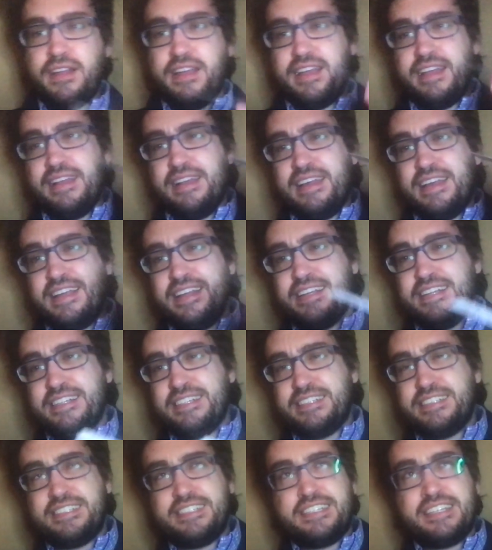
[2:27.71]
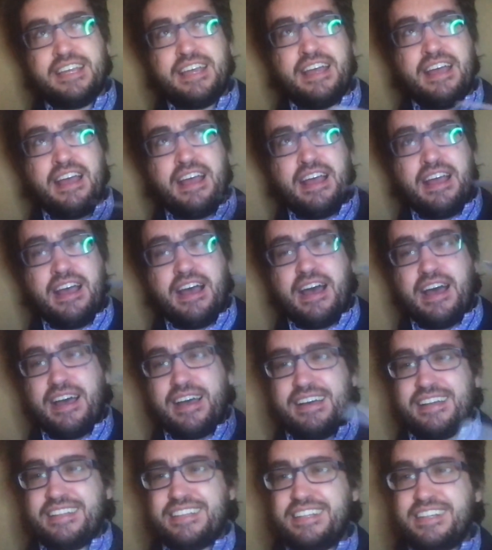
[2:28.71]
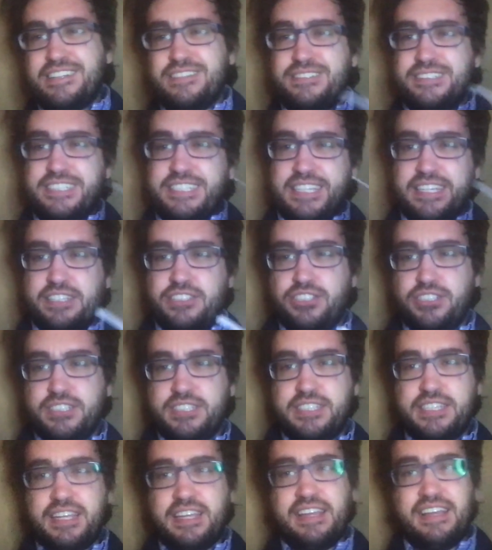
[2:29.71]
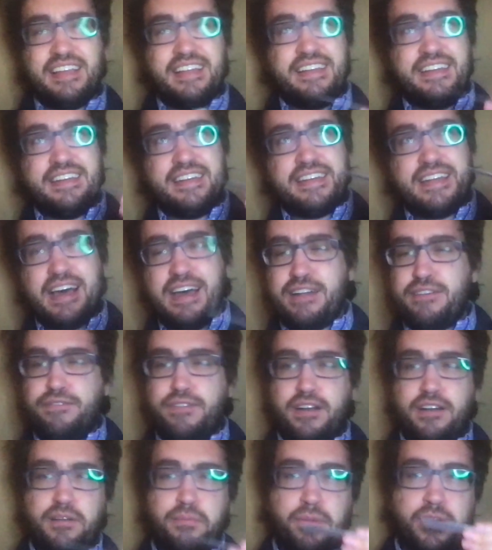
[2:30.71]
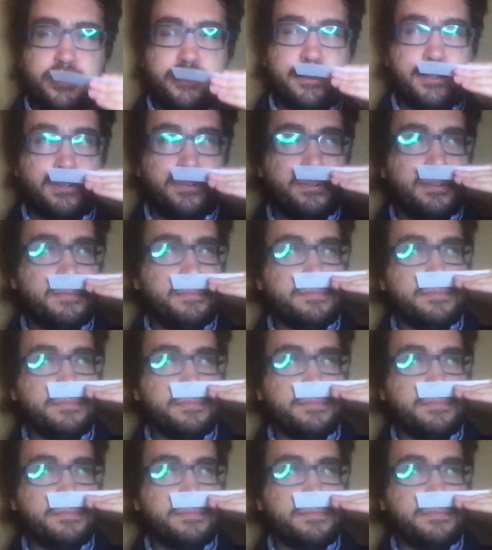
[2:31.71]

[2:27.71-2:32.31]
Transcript: It is a little citrusy, and not very much though.